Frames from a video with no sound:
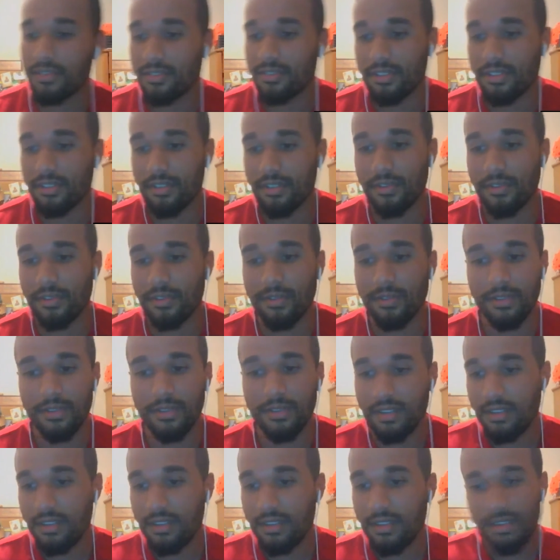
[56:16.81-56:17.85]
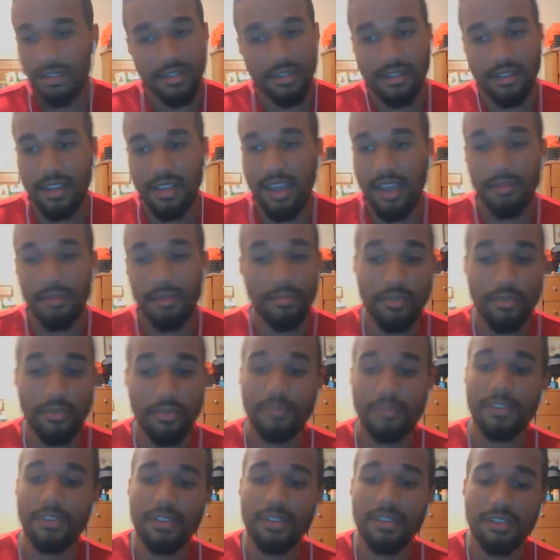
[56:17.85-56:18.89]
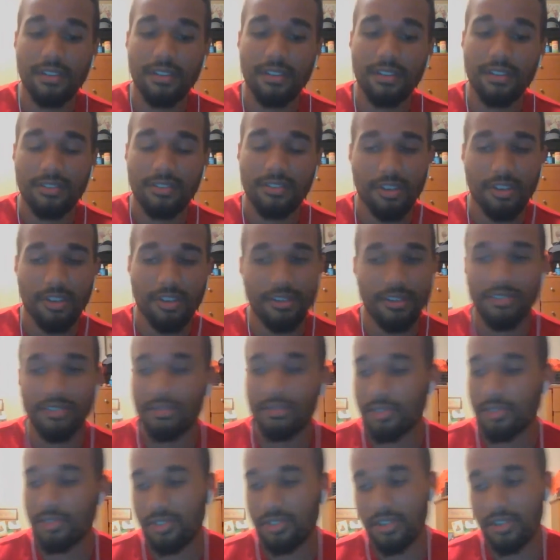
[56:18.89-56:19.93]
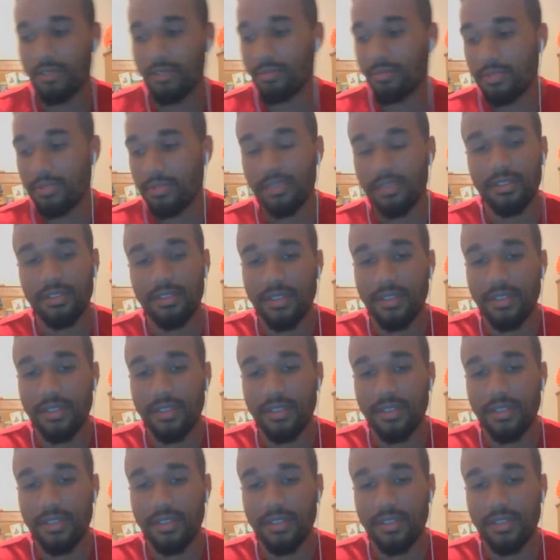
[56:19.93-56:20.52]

So that movie turned to a show would be